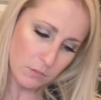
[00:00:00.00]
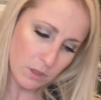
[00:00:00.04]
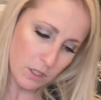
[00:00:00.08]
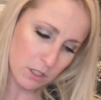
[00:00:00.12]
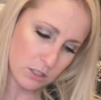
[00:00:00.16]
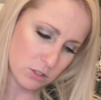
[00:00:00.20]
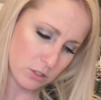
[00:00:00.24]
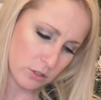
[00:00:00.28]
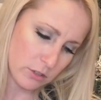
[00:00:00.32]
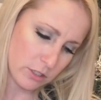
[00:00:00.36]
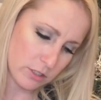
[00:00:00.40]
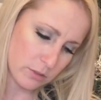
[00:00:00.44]

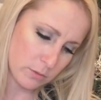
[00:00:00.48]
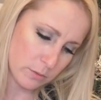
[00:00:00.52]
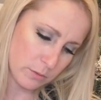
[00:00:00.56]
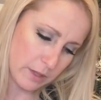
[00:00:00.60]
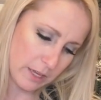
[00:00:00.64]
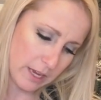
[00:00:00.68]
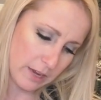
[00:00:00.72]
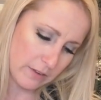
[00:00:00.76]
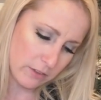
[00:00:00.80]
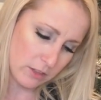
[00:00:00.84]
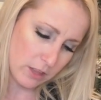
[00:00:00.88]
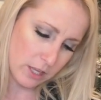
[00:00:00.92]
So this one,
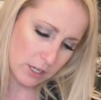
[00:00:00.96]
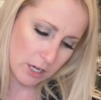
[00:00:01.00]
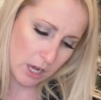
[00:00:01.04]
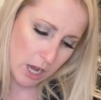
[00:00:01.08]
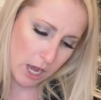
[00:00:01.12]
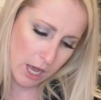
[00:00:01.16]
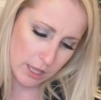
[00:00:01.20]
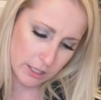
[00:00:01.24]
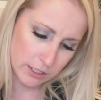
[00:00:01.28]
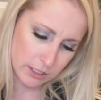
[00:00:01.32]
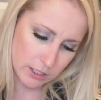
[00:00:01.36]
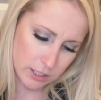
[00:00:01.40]
they have a lot of
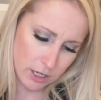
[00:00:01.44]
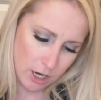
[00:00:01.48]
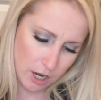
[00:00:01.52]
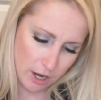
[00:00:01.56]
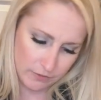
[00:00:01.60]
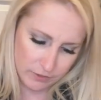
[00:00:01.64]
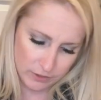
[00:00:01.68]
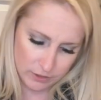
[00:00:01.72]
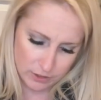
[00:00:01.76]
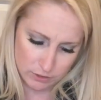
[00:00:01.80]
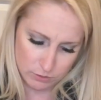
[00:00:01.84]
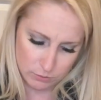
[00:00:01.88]
holiday
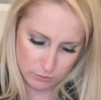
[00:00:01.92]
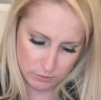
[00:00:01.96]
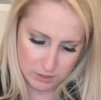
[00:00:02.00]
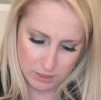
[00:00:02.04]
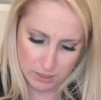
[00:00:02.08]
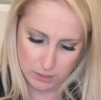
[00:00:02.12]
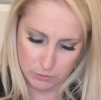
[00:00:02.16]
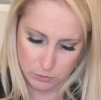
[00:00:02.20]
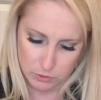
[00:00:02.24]
coffee. This one